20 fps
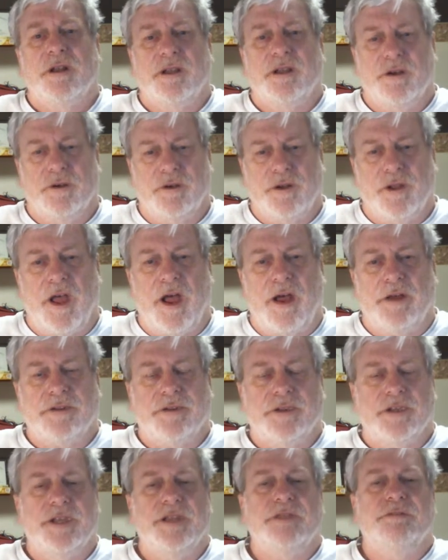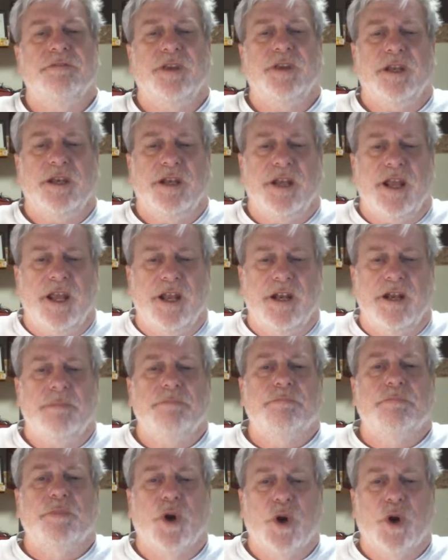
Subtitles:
You're not living in a